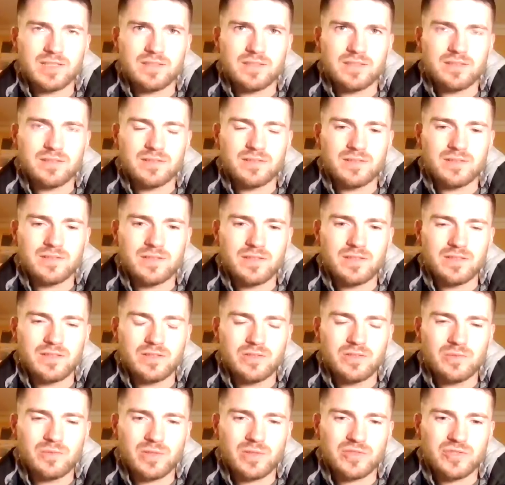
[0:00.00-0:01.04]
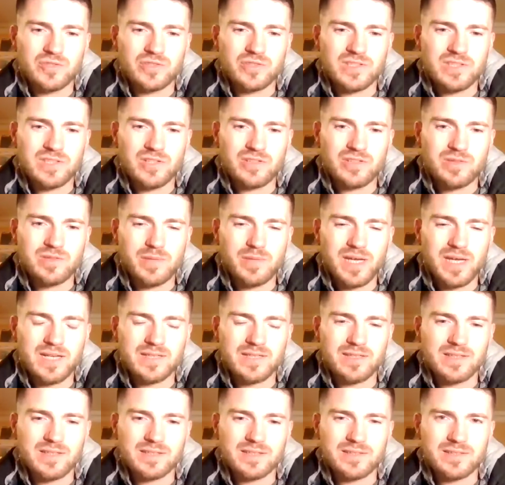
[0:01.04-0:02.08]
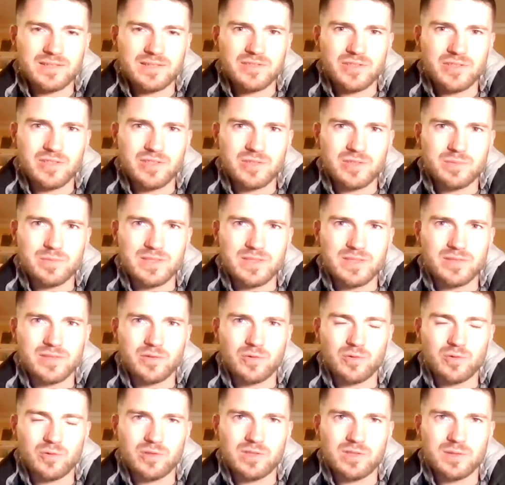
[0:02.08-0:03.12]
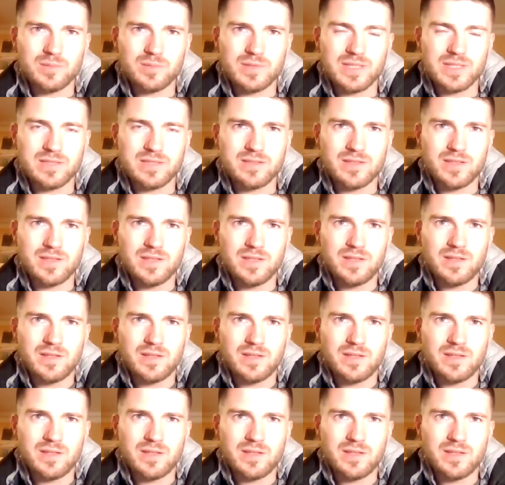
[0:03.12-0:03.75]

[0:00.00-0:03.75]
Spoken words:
And, just looking back at the tournament as a whole, I mean,